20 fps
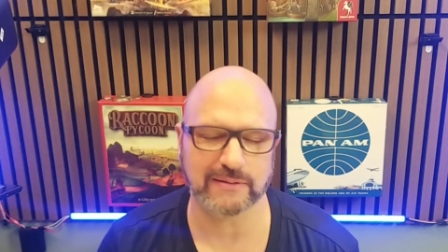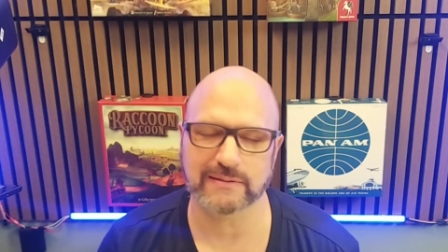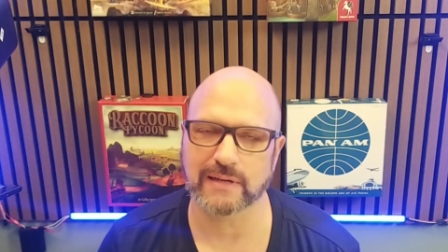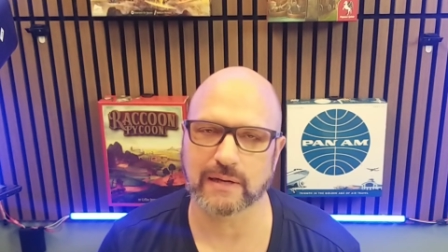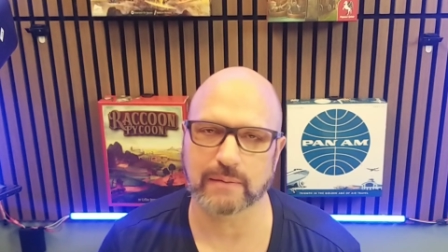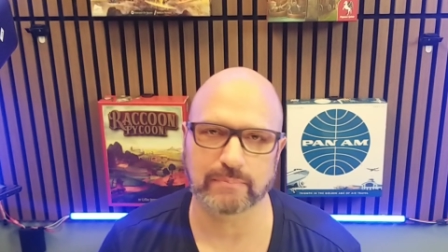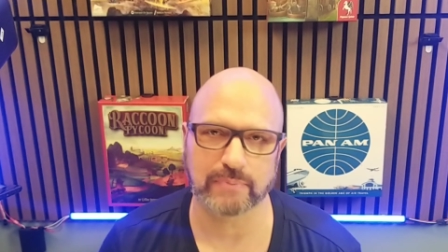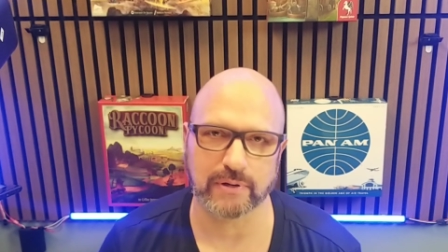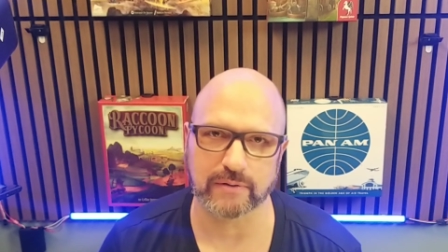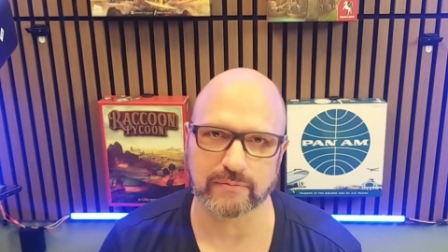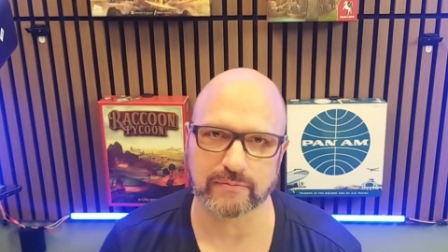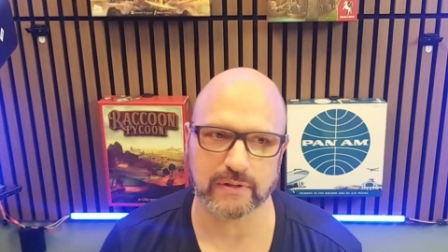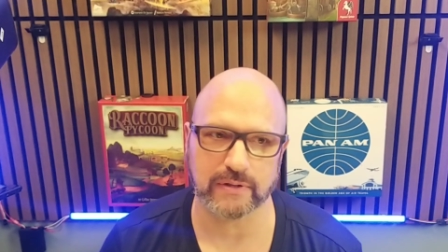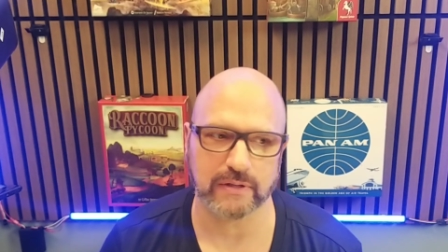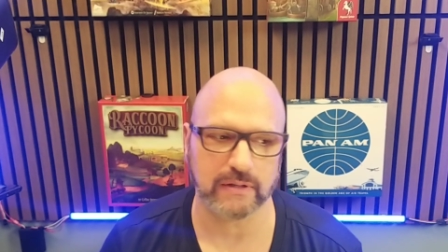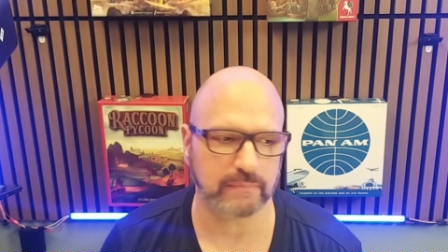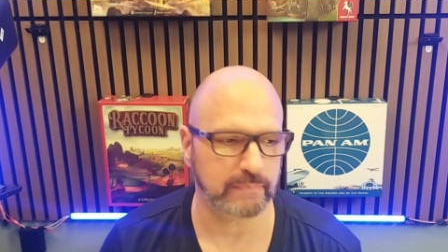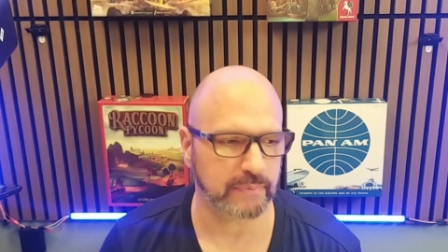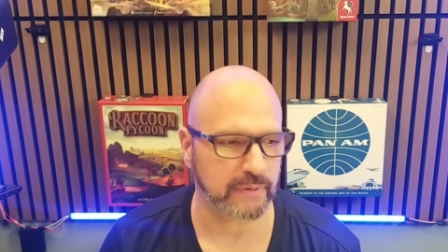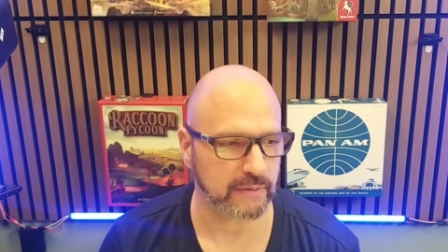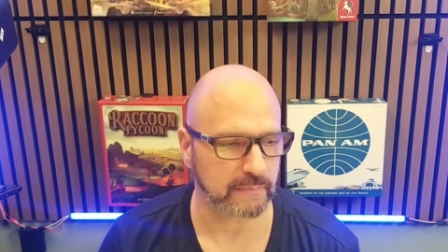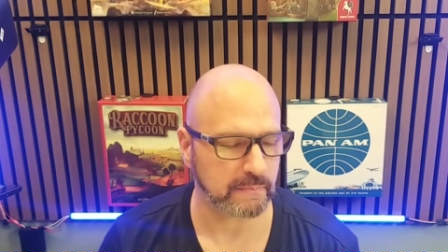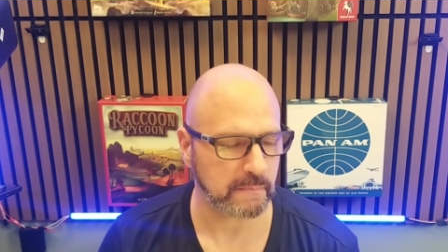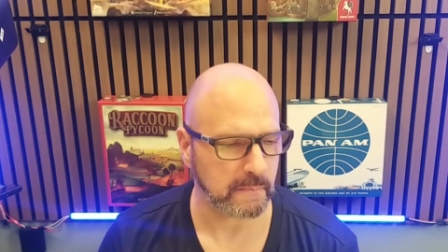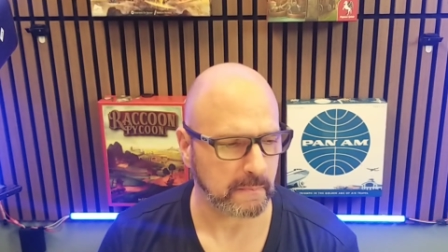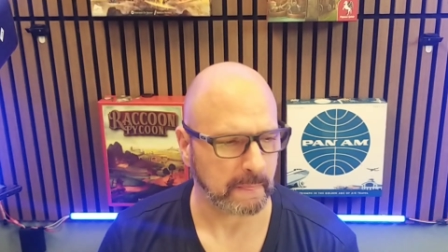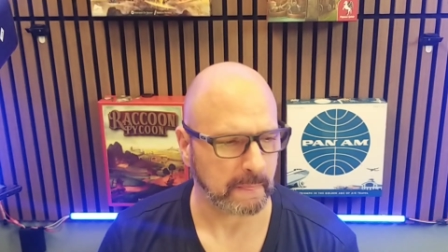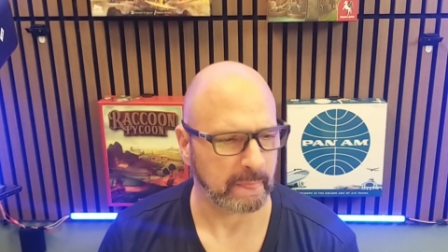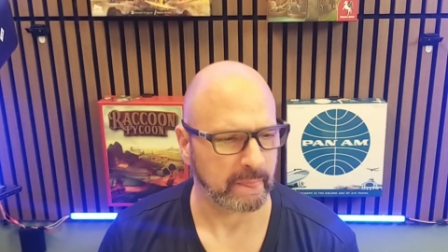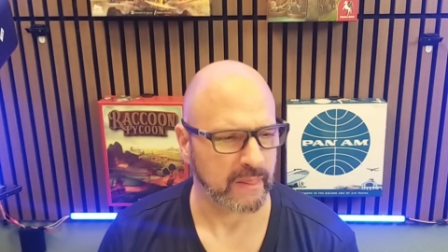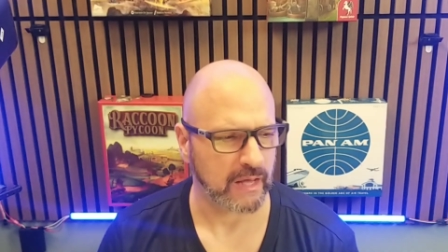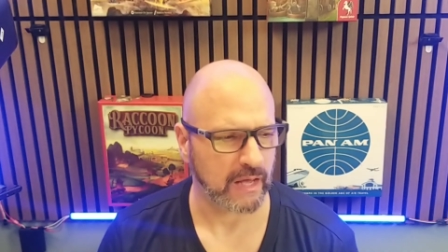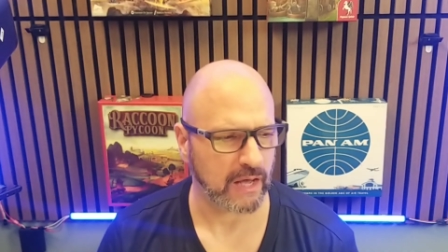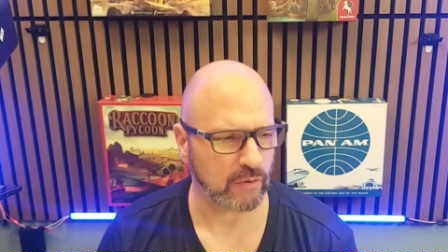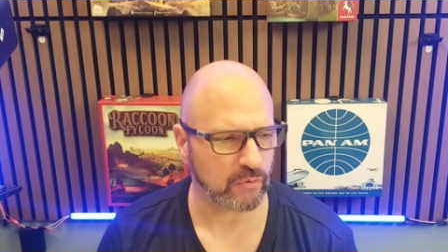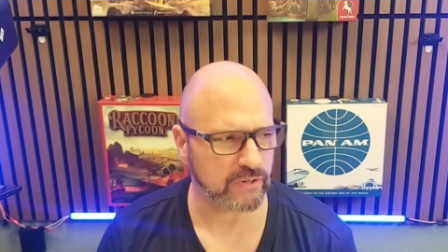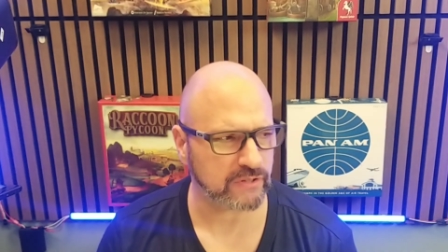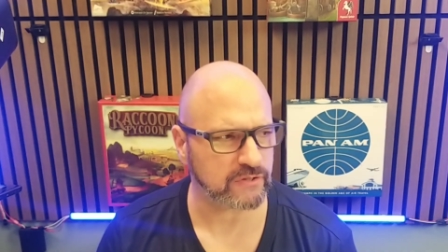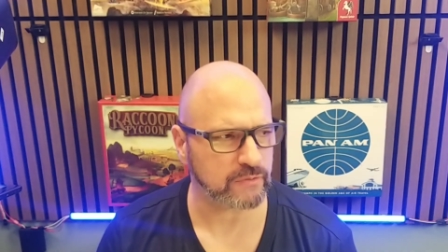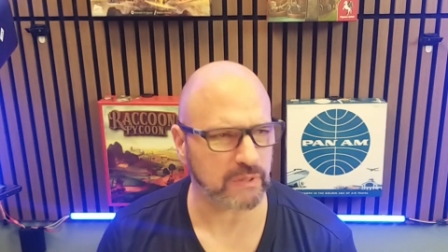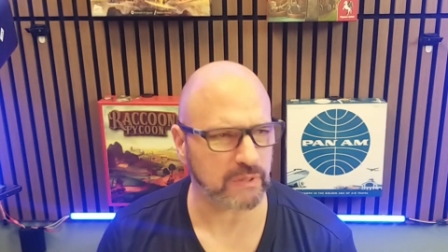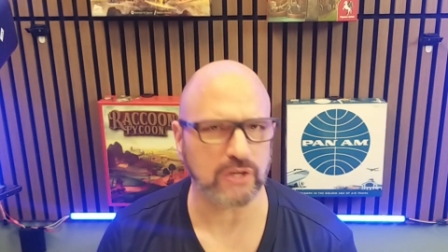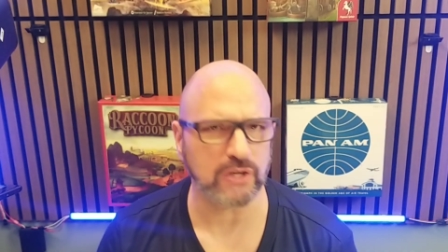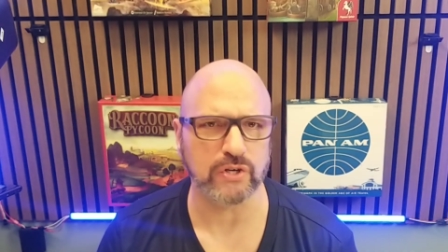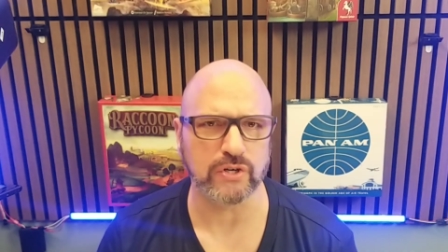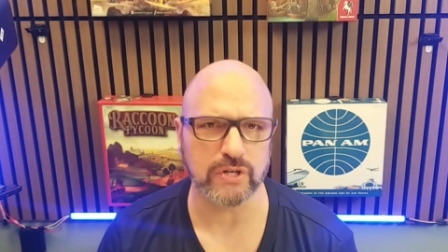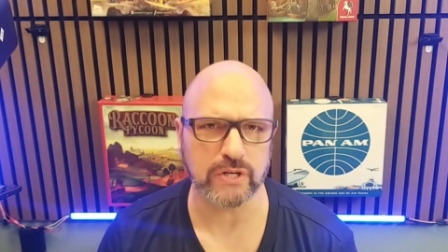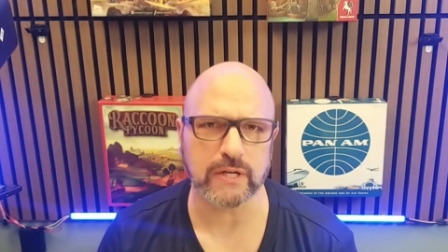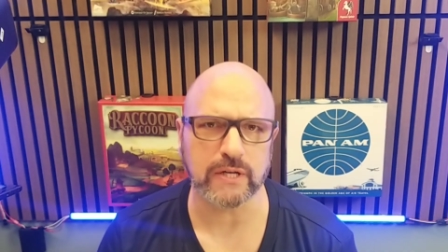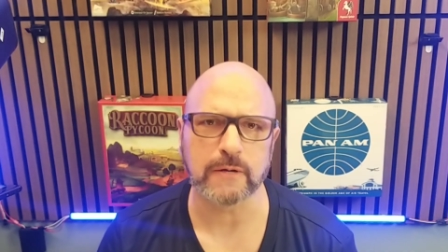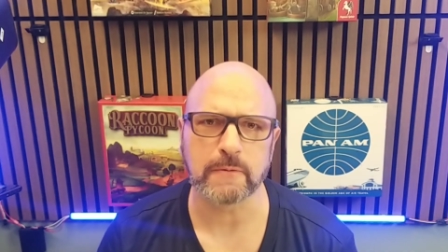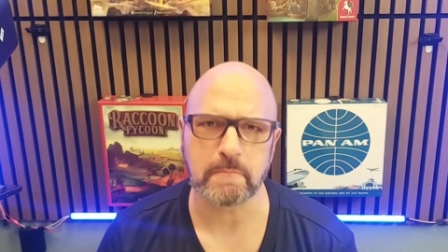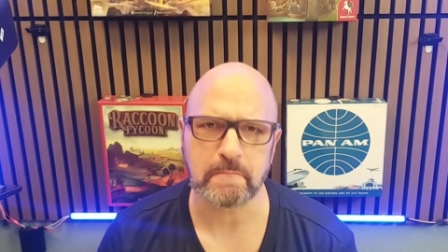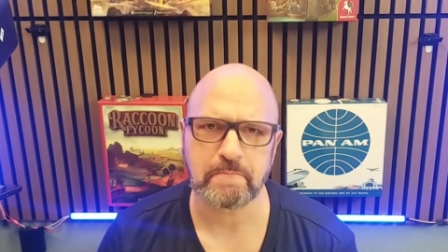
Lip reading: not perfect, but I want it to be good